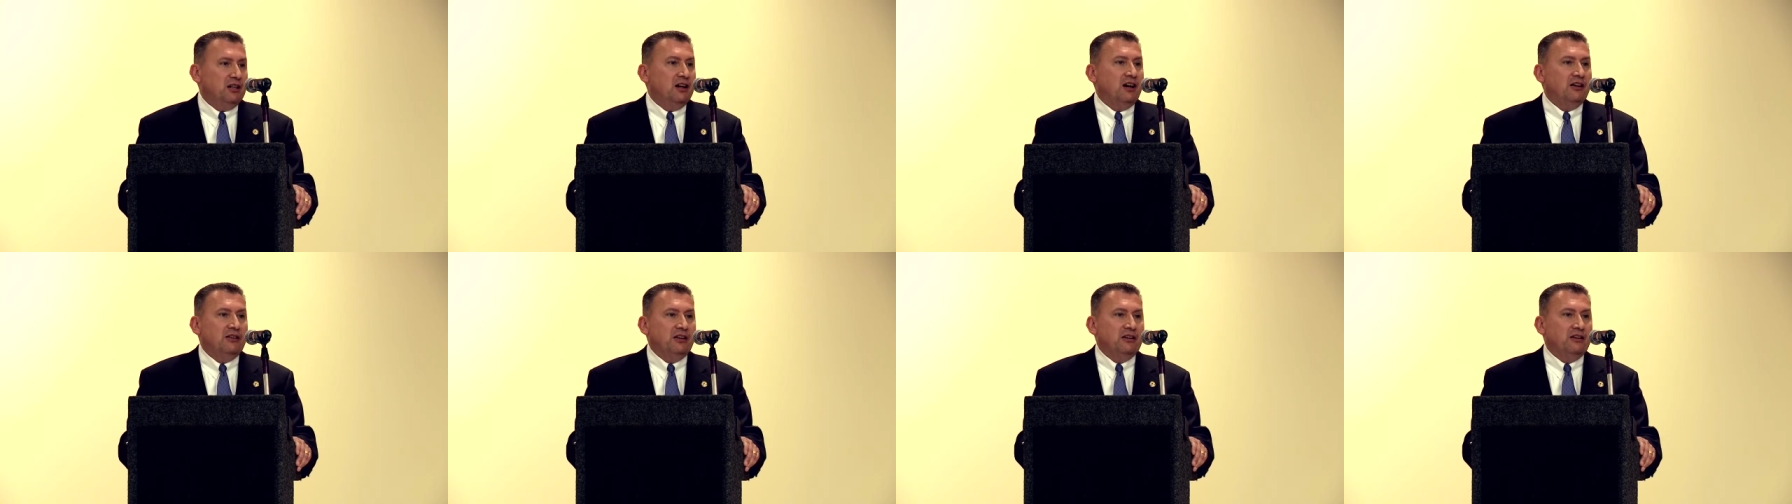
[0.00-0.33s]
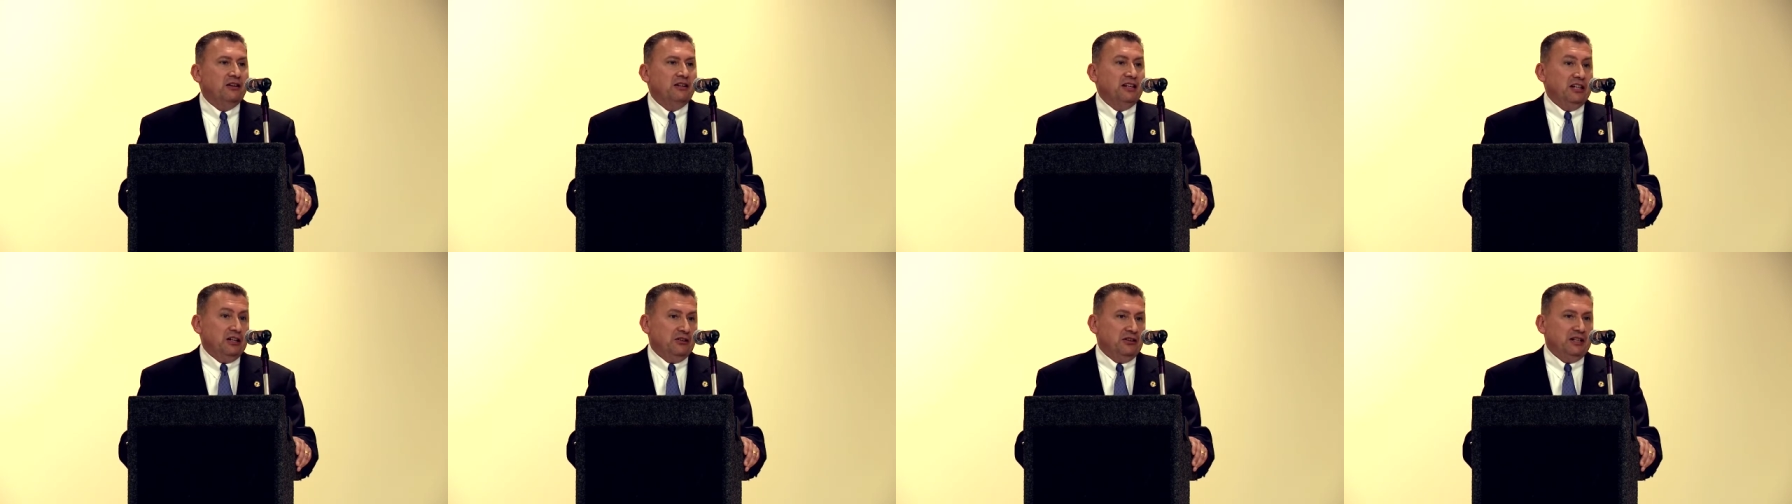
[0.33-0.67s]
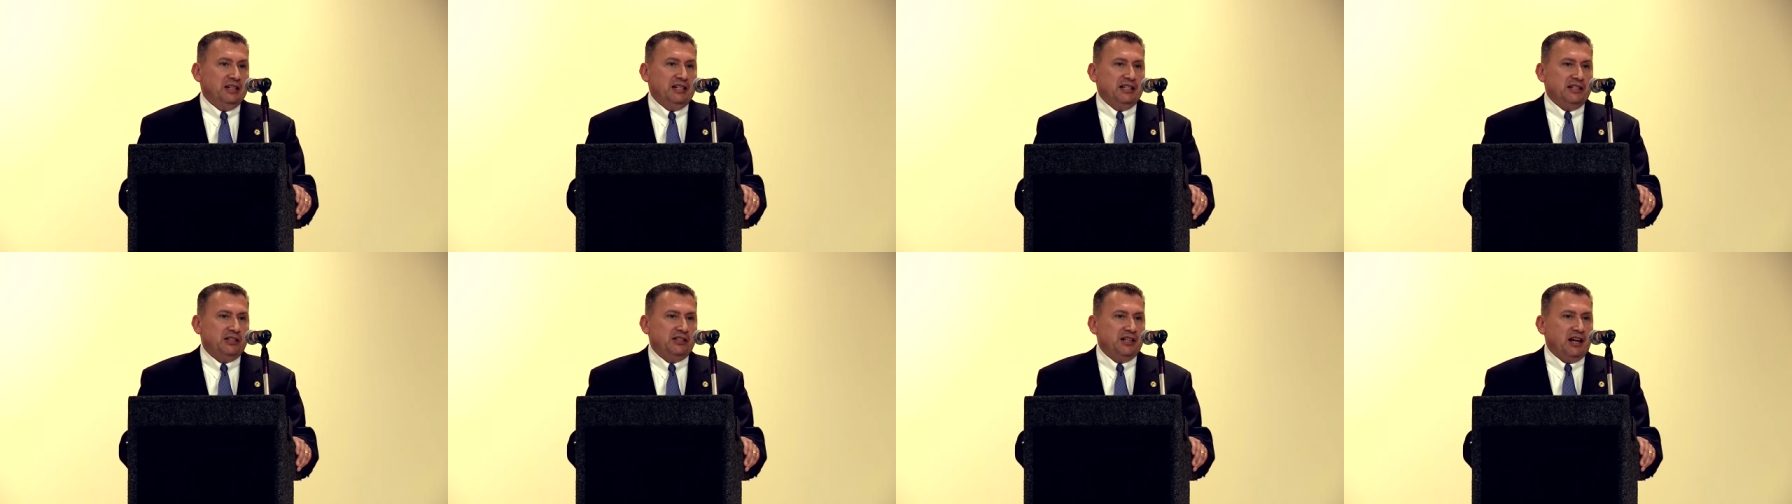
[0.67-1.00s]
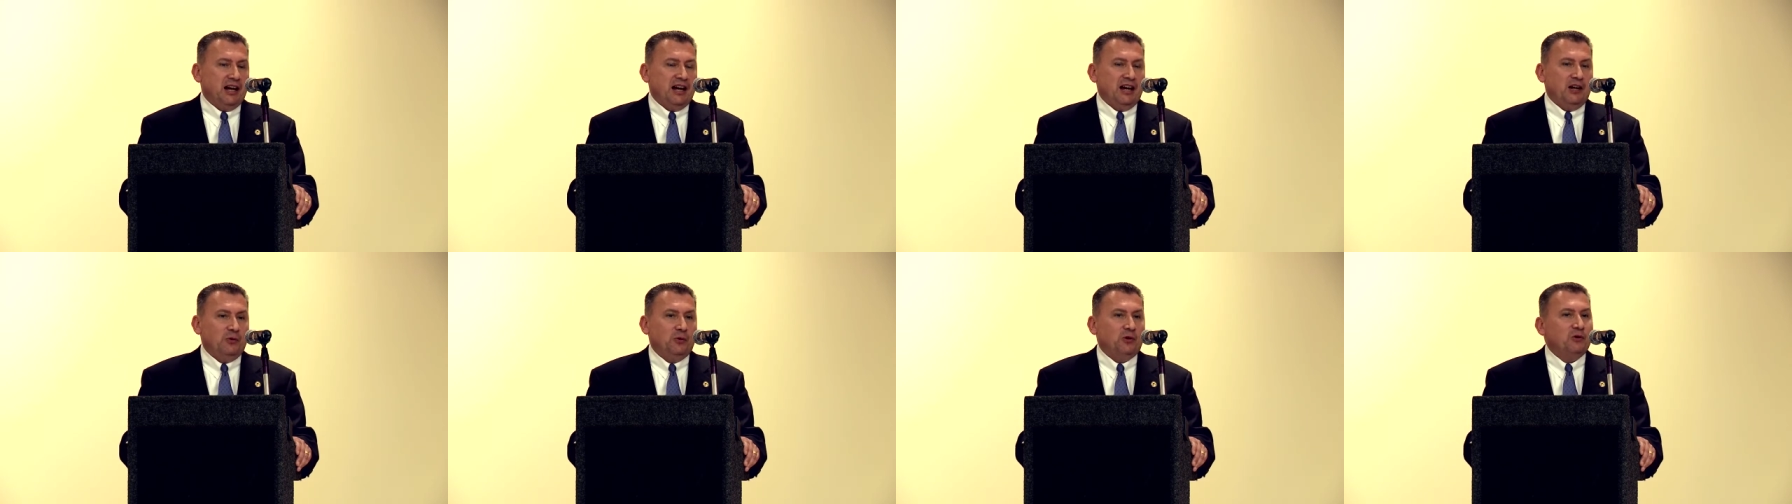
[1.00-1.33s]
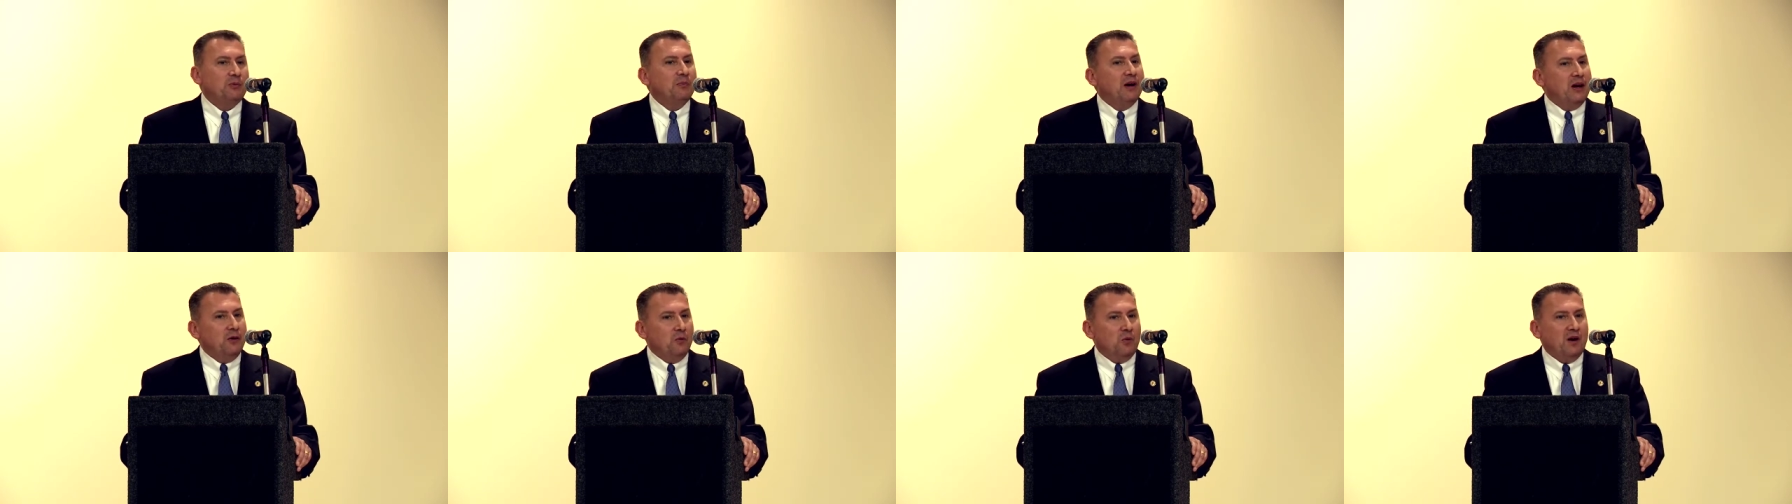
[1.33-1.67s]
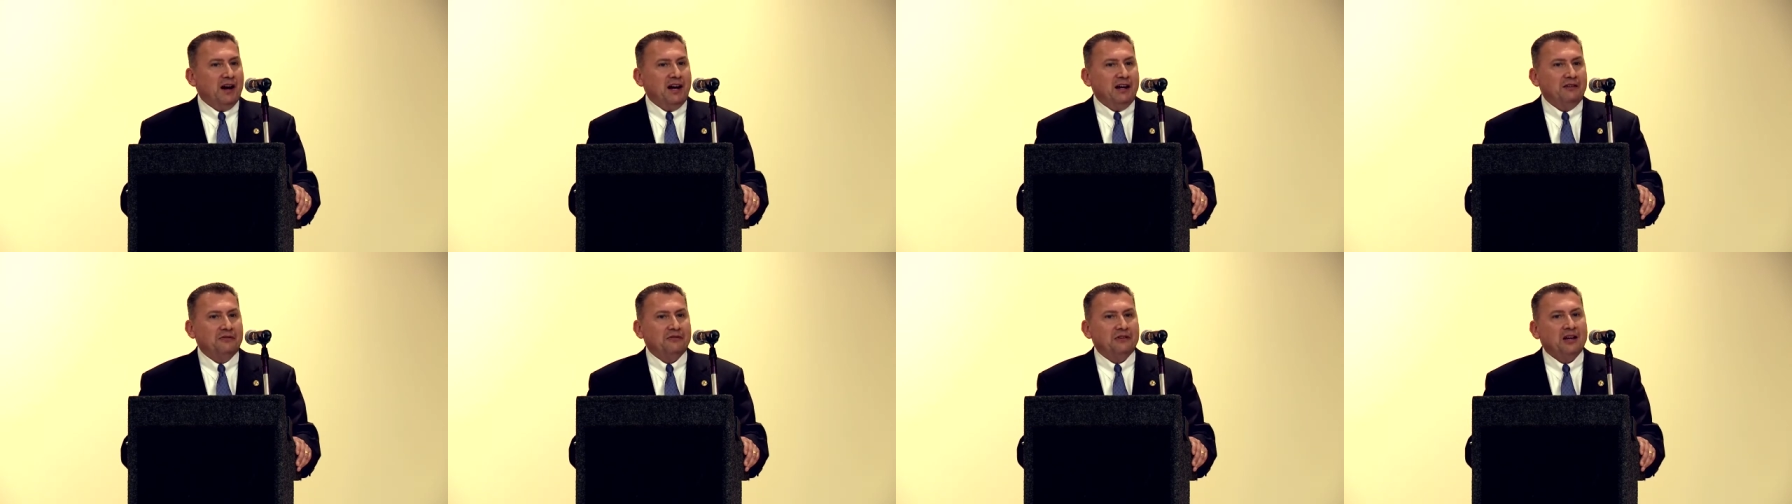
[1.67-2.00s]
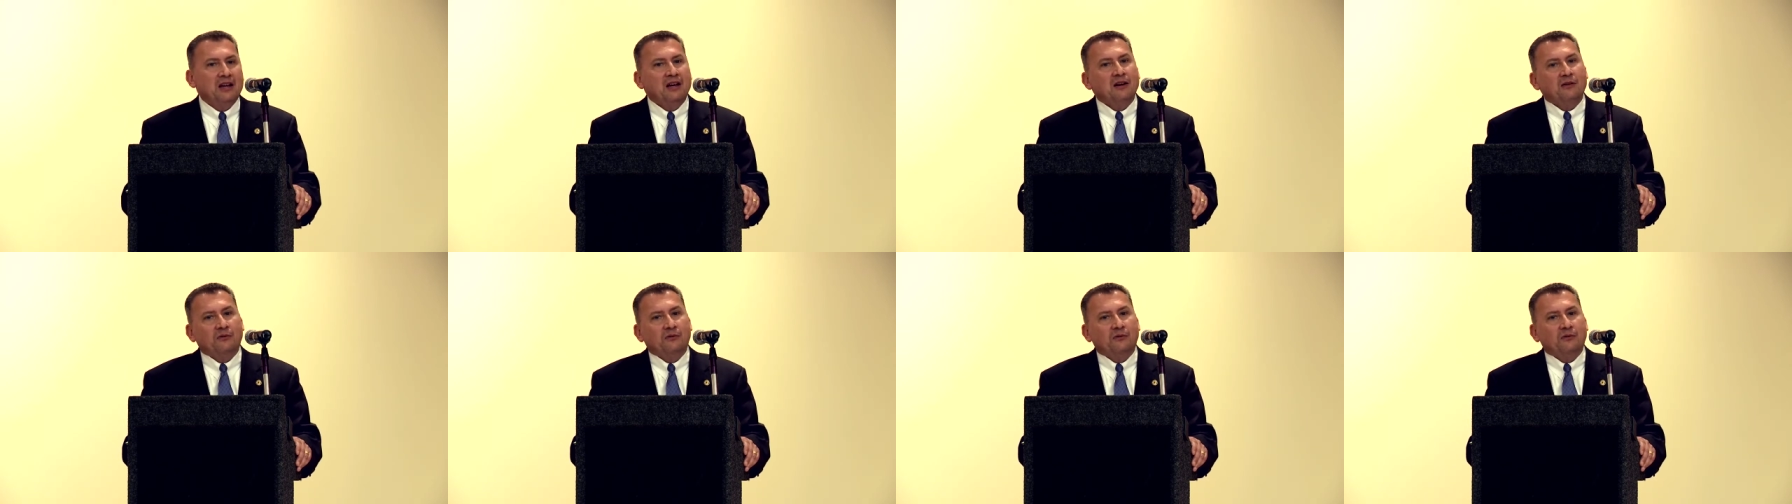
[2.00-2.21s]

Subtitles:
on the near east side with my wife,